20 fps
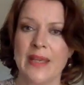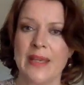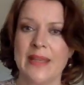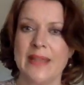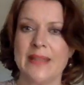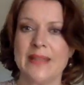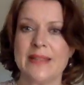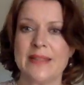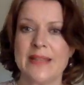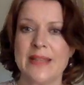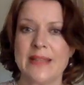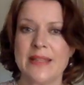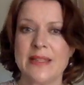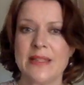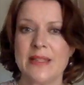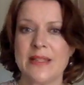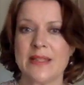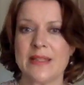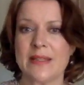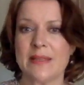Instead,
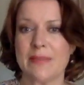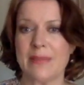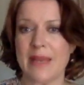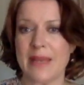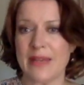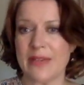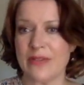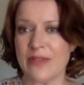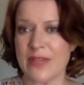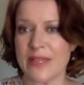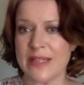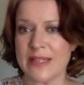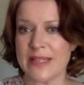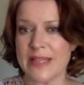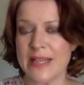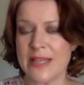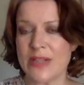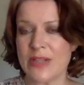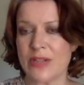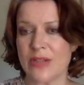it is the
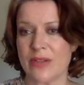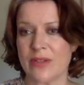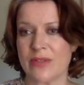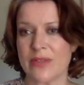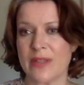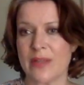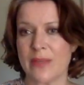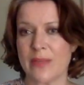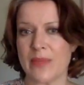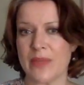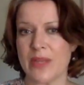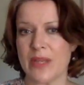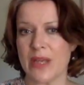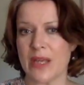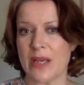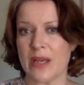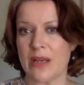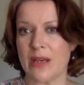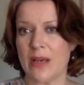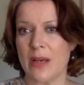manifestation of
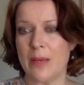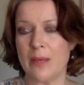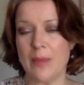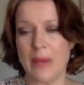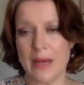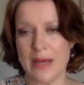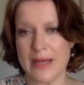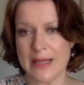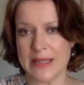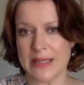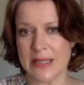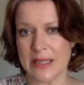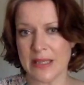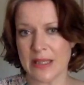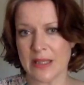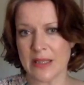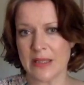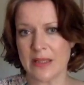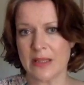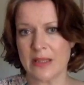something
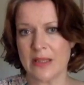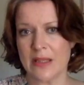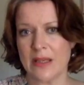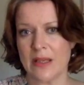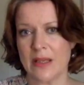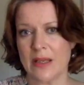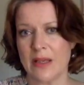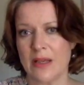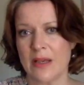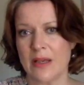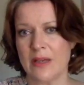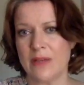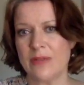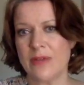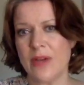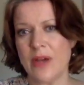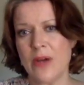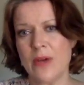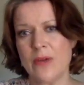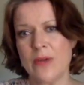abiding.
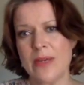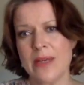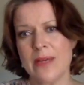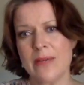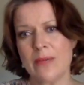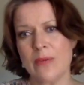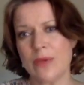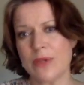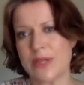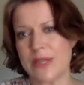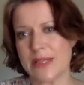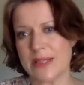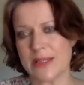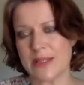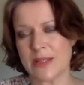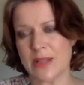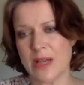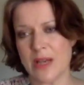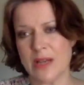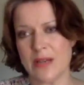For only what is
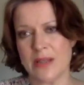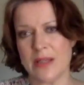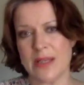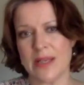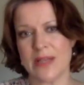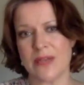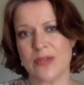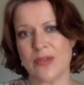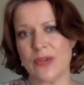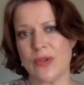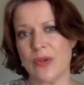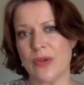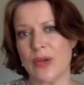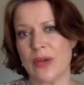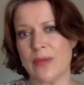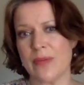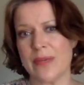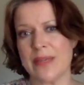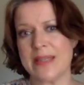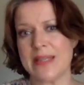eternally true
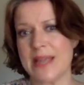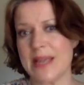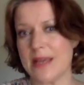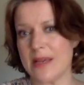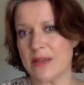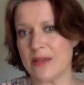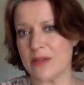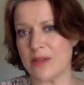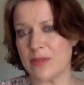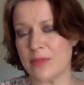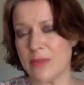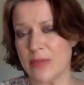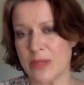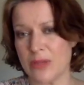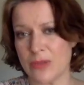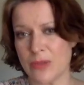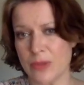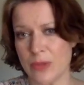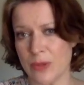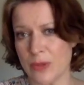can be taken to be
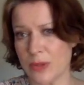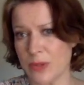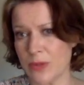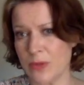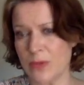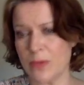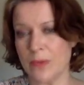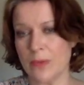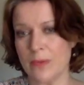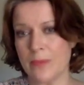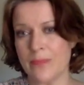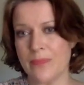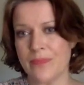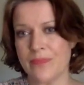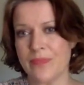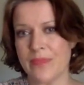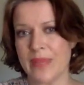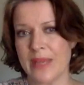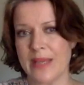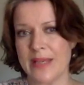true at all,
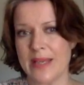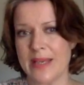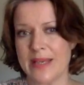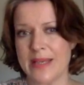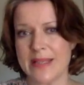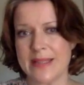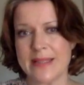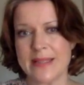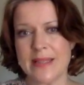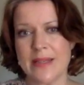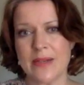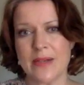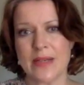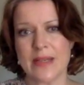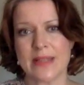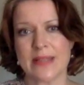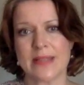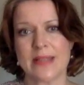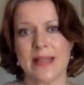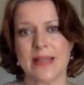in any
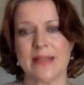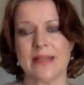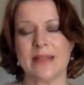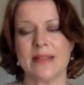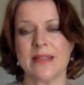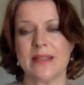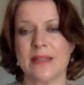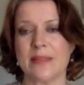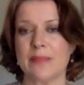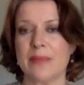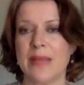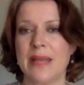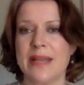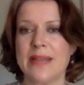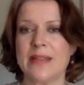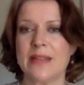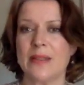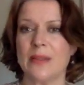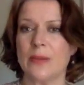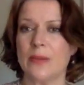serious sense, as
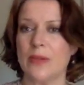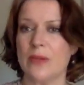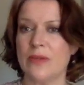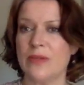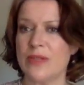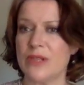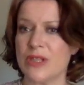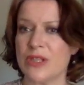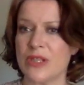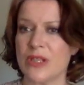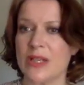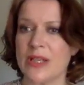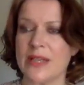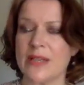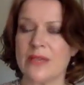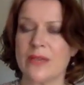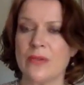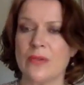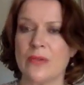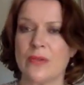Plato originally
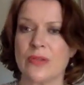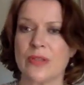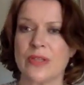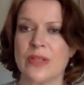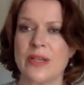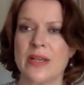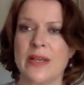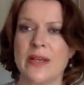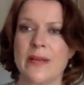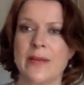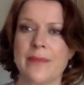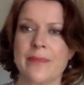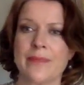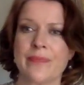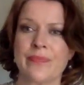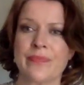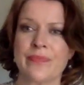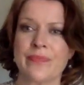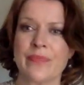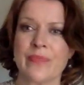taught.
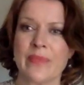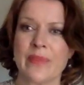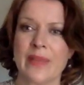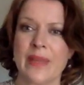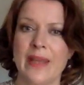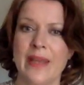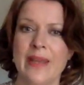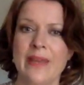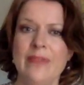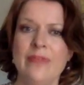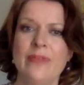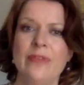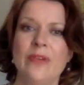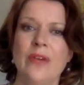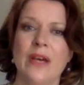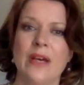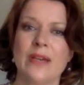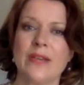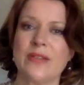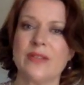If for
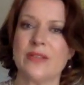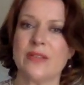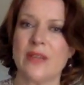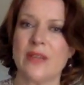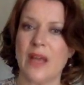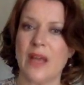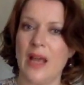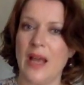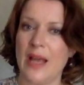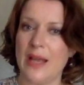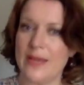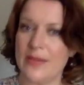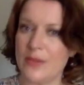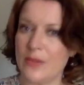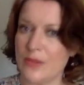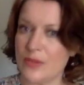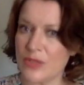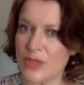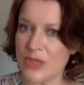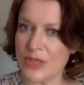us, and
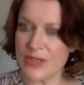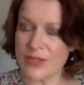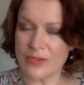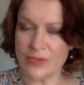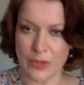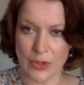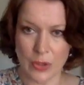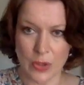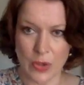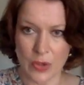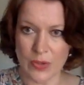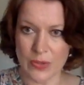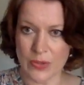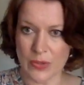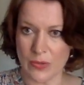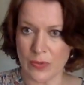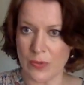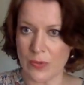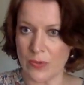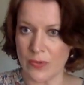not just for God
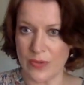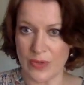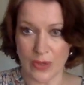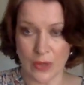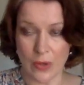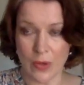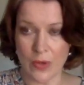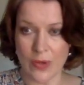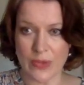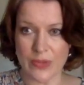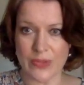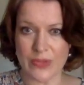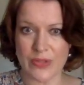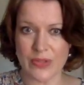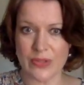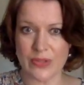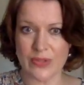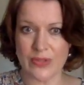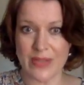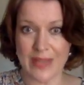or the
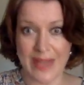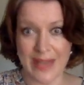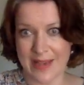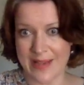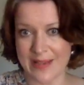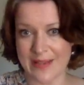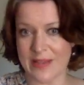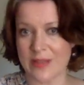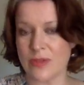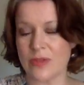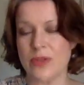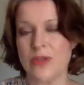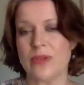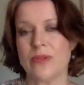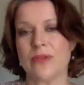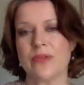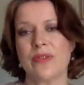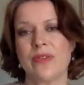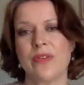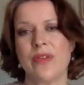gods, there is
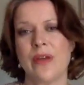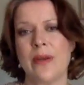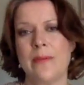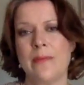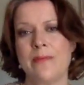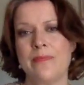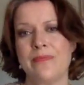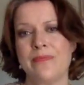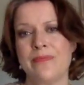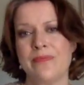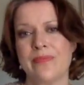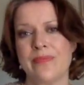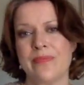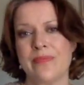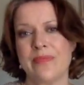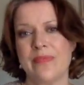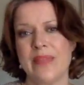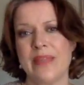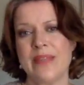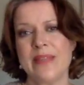truth,
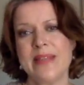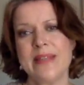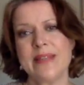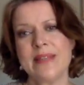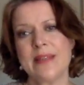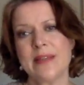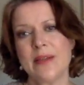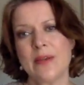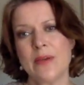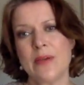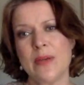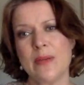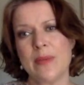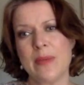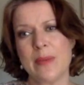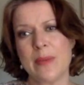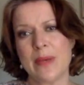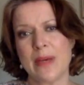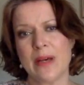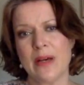then this can only
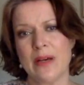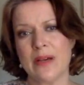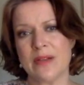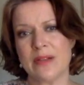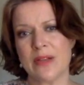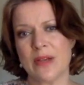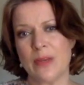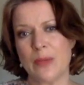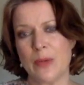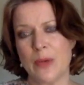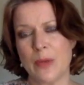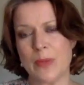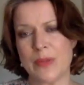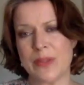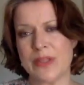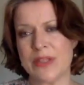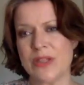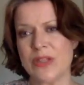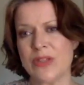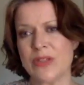be because our
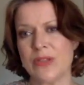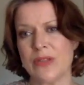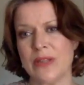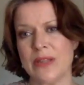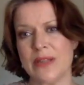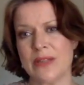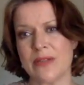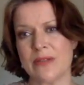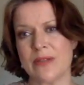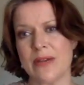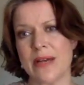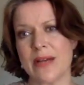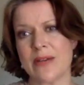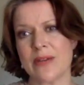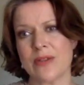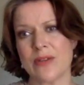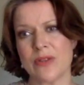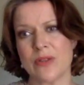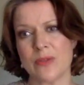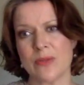propositional
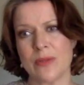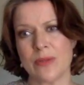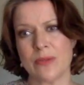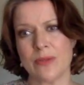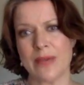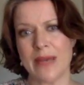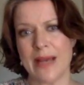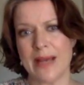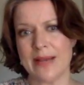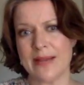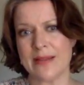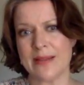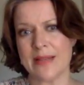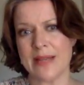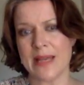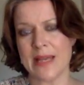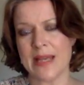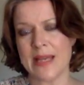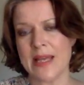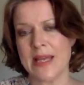interactions with
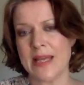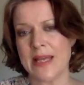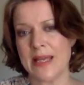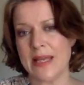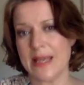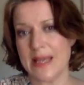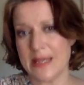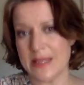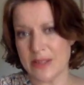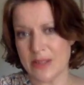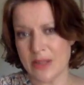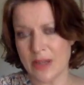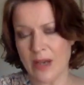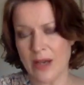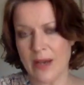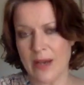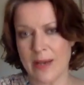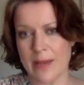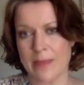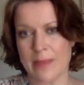reality, in
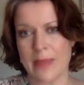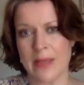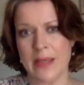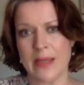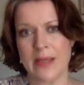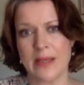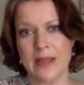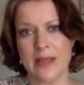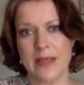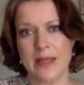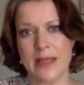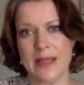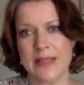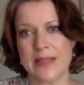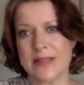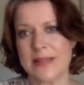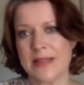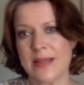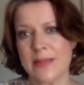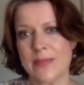time,
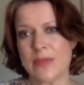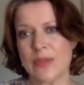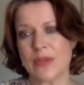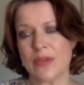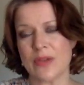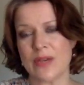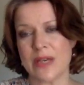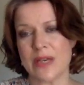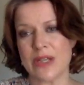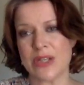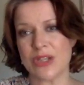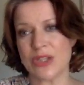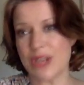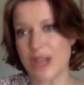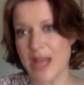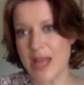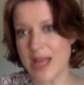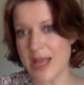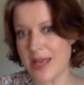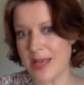in some degree
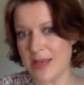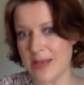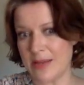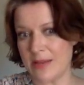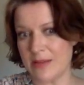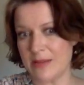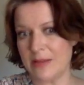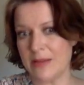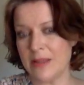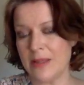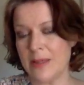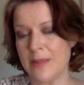share in,